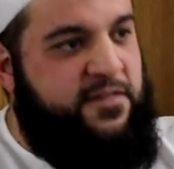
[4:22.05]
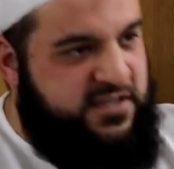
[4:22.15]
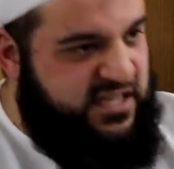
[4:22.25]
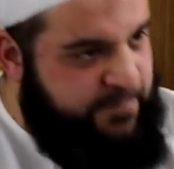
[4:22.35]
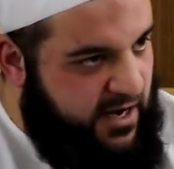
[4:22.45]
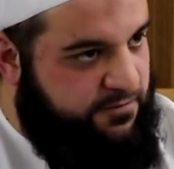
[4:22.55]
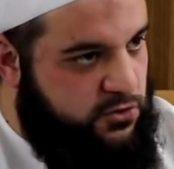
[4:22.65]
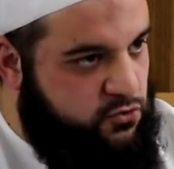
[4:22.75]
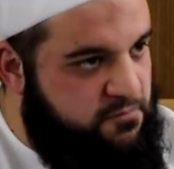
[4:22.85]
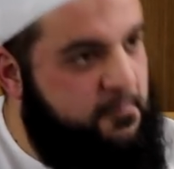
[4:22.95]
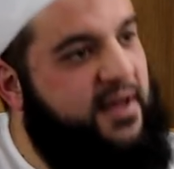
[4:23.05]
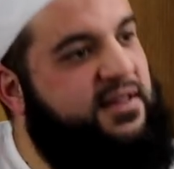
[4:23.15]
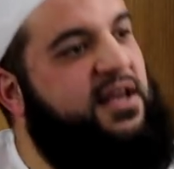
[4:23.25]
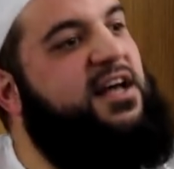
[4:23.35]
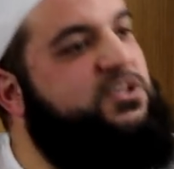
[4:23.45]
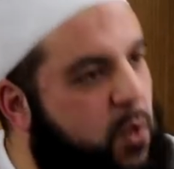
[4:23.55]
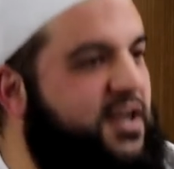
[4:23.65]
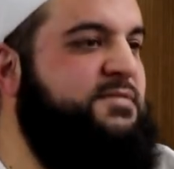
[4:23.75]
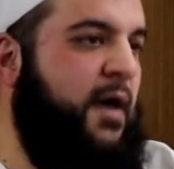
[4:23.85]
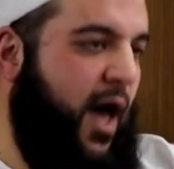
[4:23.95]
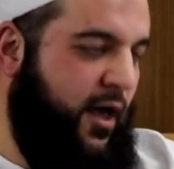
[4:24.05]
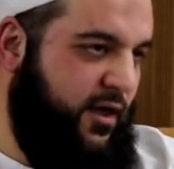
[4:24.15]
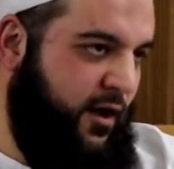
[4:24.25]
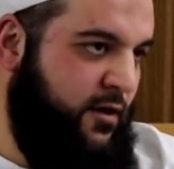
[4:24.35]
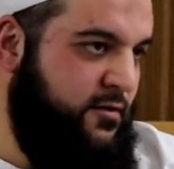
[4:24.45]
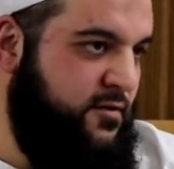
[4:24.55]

this is beneficial for my deen as well as my akhirah.